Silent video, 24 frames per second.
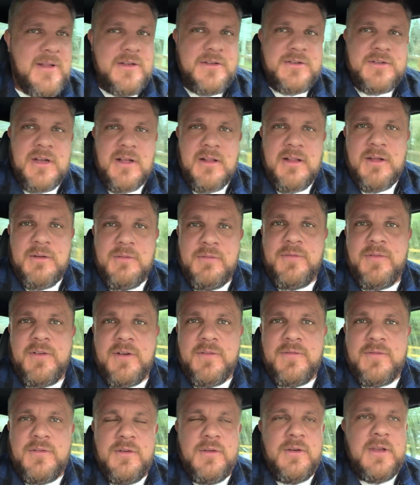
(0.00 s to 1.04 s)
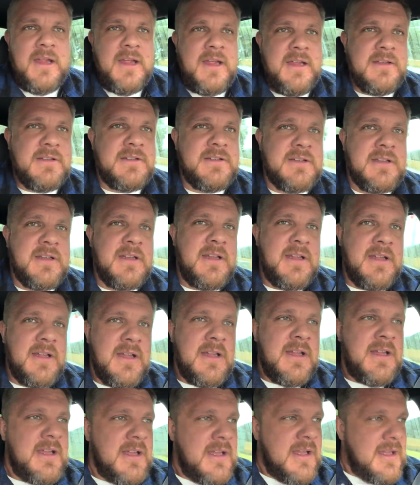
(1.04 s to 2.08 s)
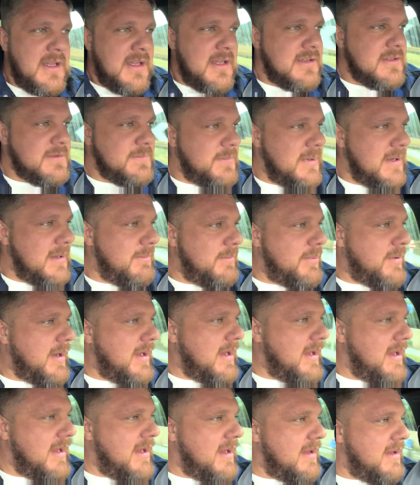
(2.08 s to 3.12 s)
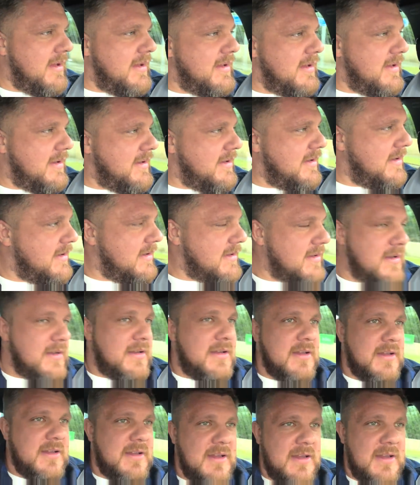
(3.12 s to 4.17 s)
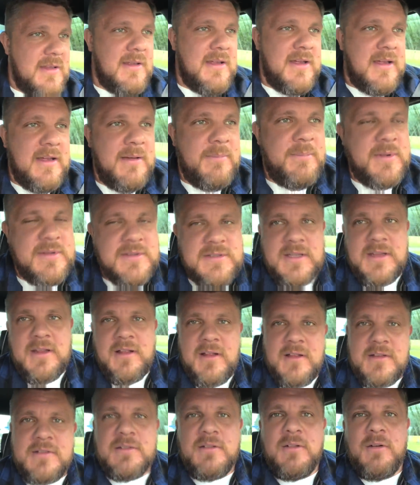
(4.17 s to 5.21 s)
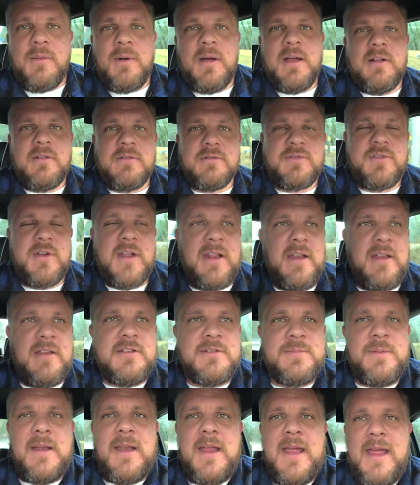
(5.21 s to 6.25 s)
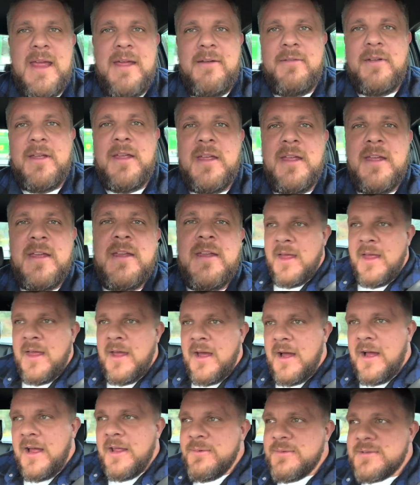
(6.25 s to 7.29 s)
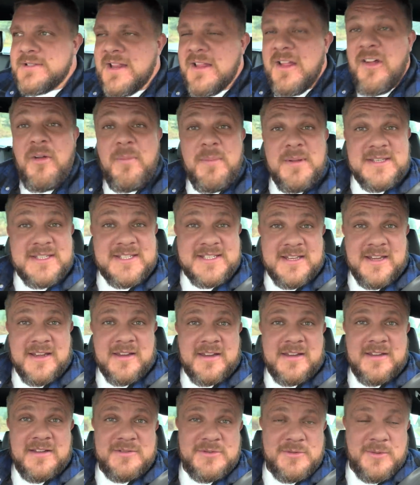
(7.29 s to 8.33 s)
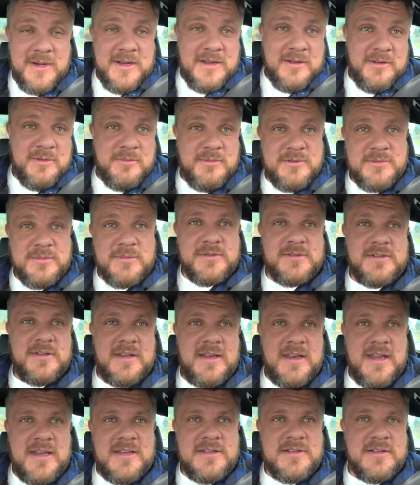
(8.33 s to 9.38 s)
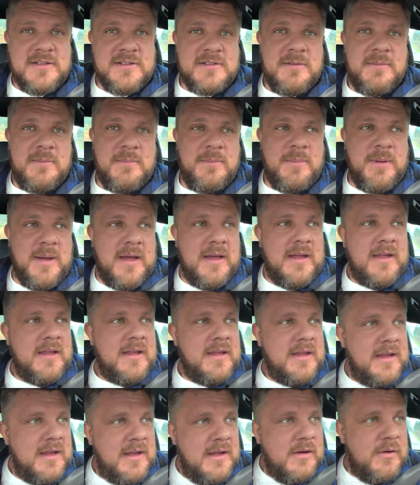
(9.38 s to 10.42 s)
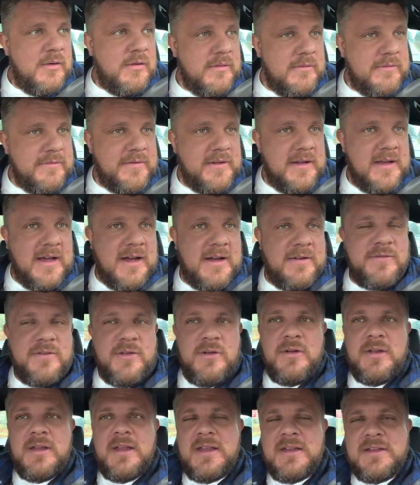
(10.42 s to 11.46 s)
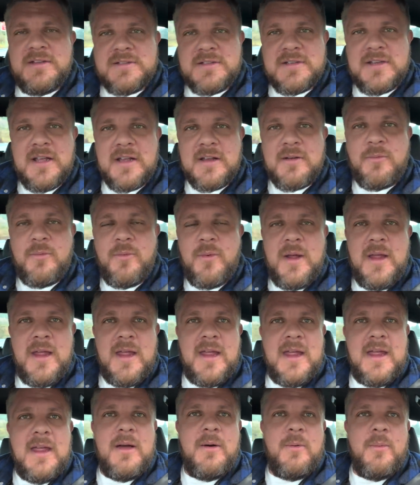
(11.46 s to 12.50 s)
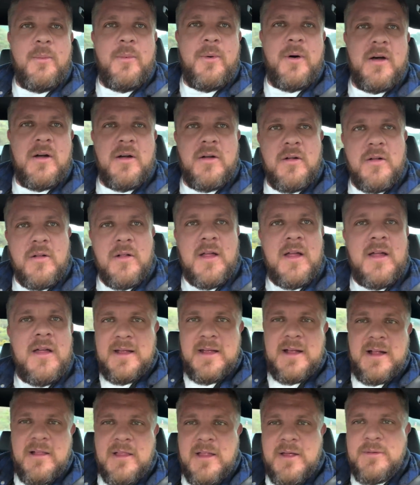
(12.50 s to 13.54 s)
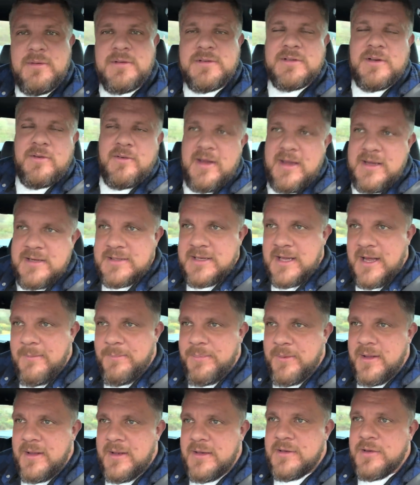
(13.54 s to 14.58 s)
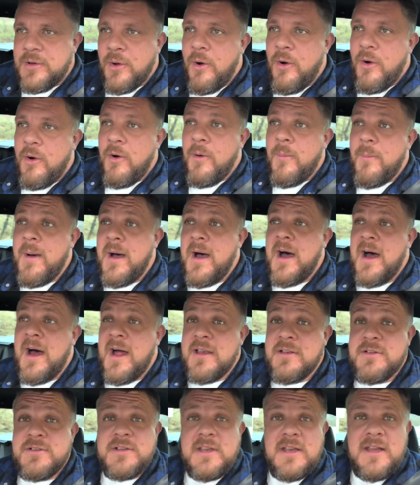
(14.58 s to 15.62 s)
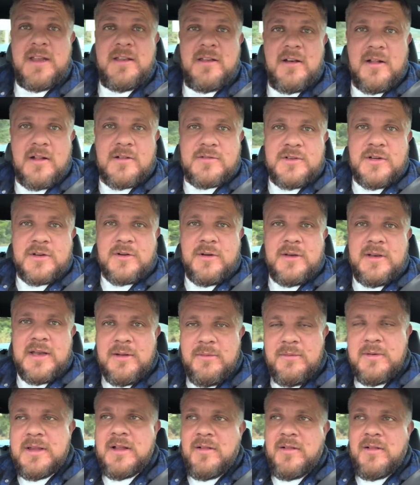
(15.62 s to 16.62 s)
chill out for a few days. It's been pretty uh, busy the last little while. Training's been heavy. I was a little bit sick as well, which wasn't the nicest, but hopefully a few days away will allow us to rest up. Tom and Sinead are actually going down to